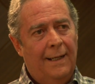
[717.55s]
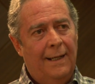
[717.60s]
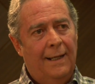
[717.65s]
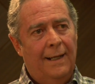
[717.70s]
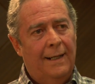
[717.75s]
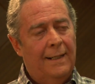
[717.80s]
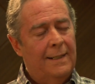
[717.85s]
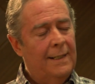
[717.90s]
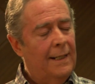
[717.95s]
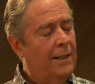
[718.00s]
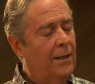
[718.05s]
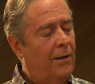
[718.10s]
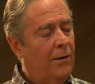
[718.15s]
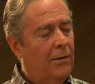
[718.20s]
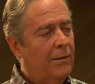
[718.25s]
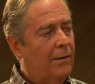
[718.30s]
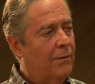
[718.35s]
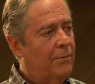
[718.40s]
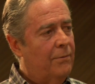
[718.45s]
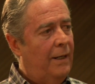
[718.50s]
I said, no,
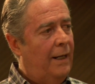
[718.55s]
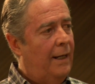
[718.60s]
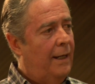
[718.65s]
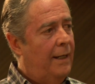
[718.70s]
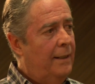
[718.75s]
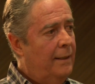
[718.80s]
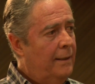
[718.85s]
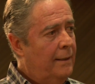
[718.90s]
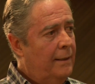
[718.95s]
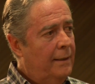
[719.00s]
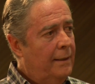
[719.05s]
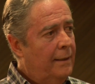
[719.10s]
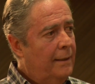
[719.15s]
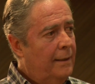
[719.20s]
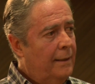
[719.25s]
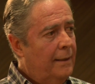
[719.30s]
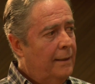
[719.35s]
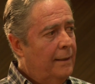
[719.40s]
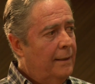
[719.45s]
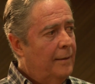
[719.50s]
not really.
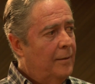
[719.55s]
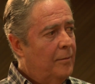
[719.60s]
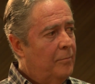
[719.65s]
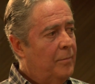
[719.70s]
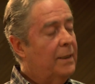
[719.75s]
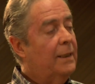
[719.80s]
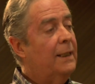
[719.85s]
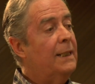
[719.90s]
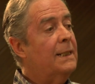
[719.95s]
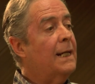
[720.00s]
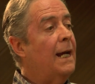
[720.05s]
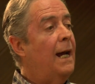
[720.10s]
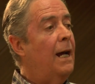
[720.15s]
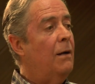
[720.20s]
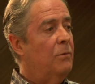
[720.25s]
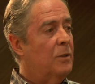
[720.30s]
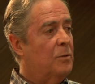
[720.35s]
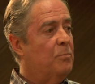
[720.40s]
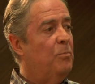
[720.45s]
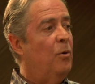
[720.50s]
But this guy was